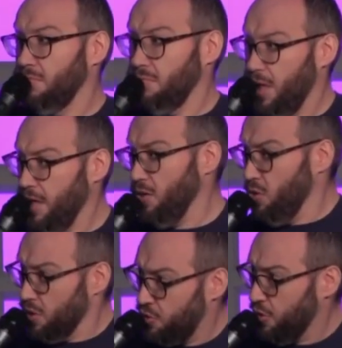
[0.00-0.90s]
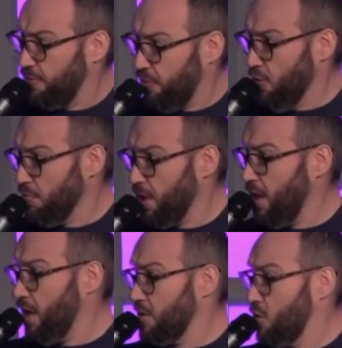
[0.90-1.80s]
I know it's good form to
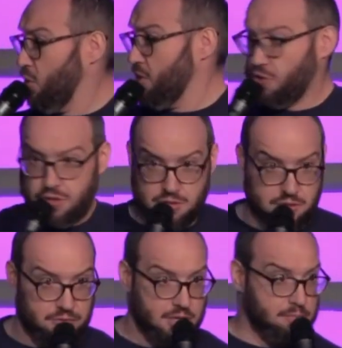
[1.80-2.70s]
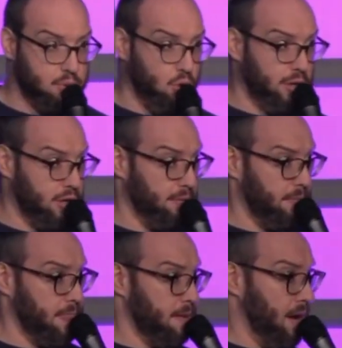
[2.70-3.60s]
ask questions of the
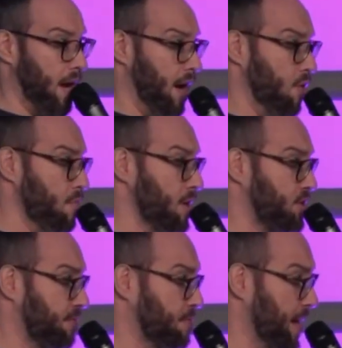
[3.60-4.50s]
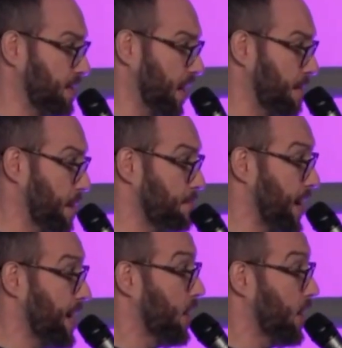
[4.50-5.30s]
employer. How much of my time am I